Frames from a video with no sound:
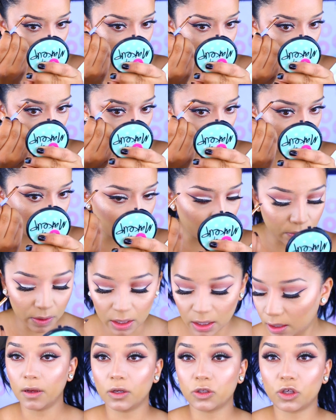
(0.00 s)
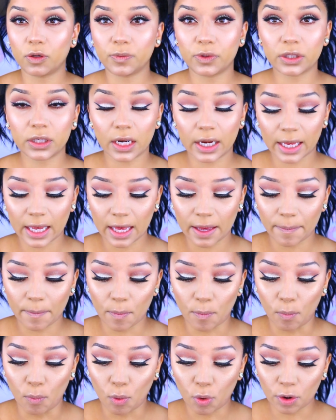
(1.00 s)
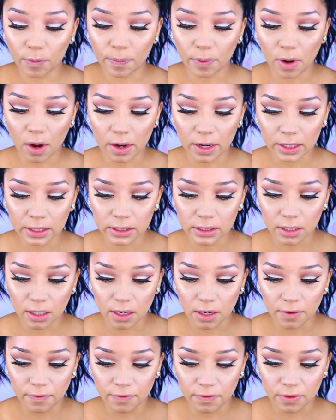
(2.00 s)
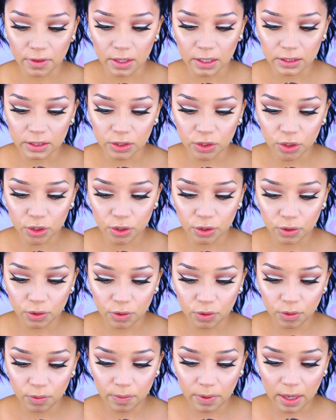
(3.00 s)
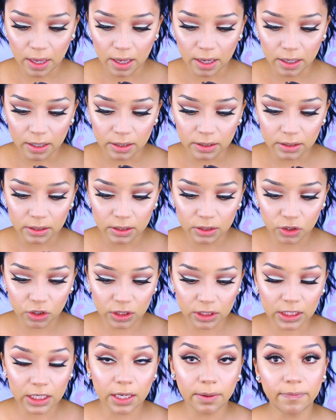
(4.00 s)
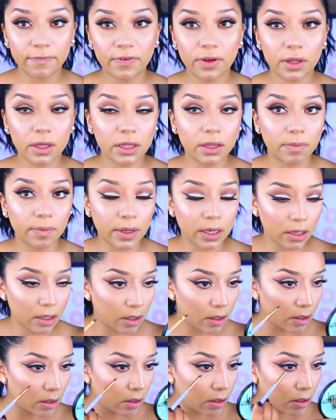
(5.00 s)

it was going to be. So I'm just gonna get more product out of this tube and just keep filling them in.